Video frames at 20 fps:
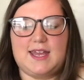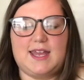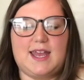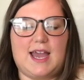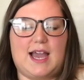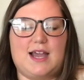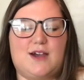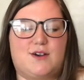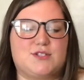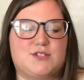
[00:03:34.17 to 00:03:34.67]

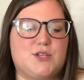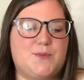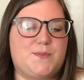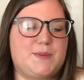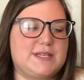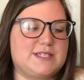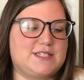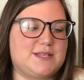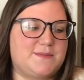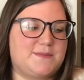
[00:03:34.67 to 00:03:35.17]
I also
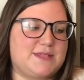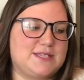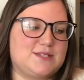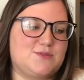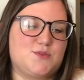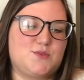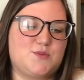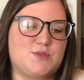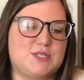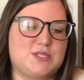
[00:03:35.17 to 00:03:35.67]
picked up, this
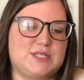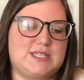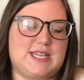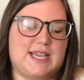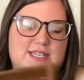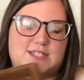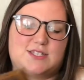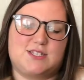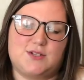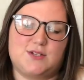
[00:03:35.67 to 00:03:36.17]
one was
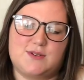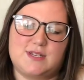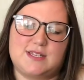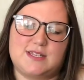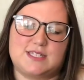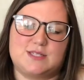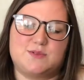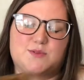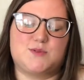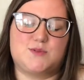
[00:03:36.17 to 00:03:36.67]
next to it.
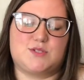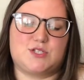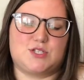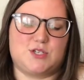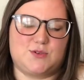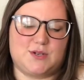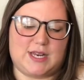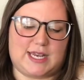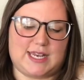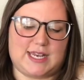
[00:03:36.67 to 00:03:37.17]
This one was
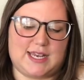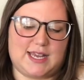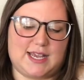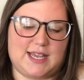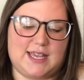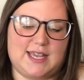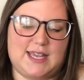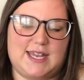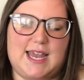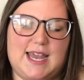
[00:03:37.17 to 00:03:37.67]

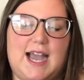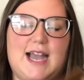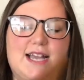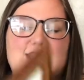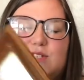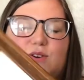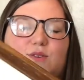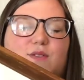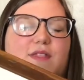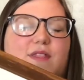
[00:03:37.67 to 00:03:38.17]
$2.99. I
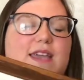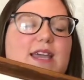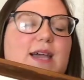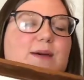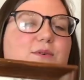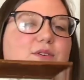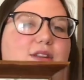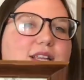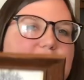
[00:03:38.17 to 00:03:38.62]
don't think I'm going to